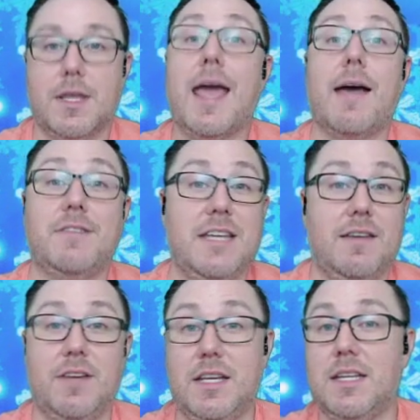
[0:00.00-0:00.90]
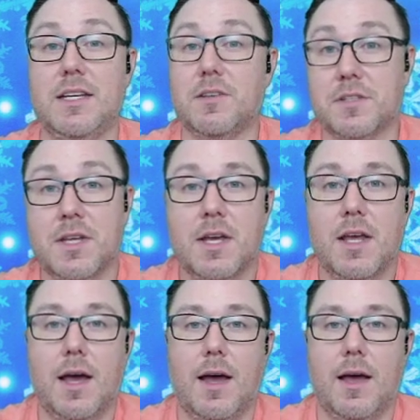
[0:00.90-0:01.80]
They have TV deals
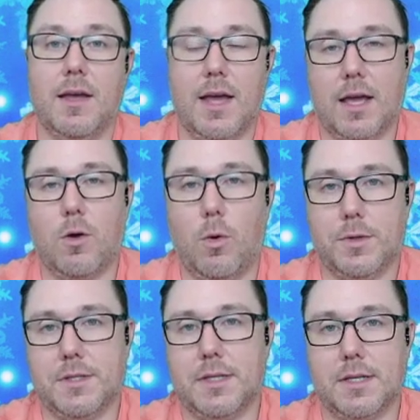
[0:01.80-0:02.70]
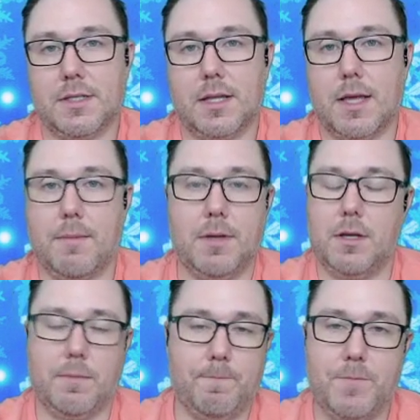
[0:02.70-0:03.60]
at Kohls and things like that, but
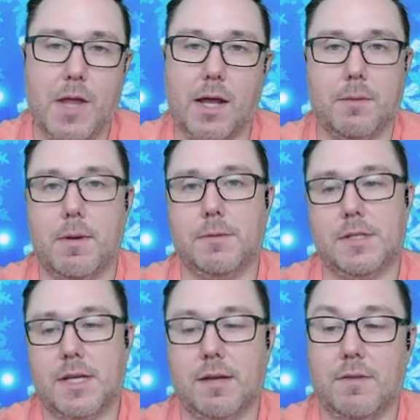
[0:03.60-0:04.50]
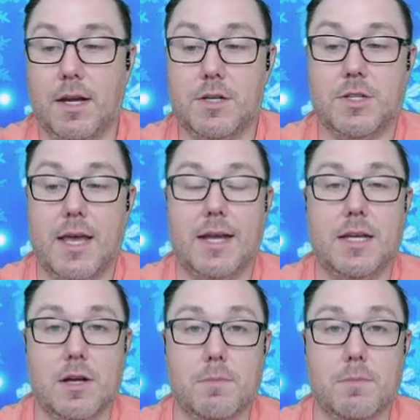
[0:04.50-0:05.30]
you're not going to be able to take advantage of that here.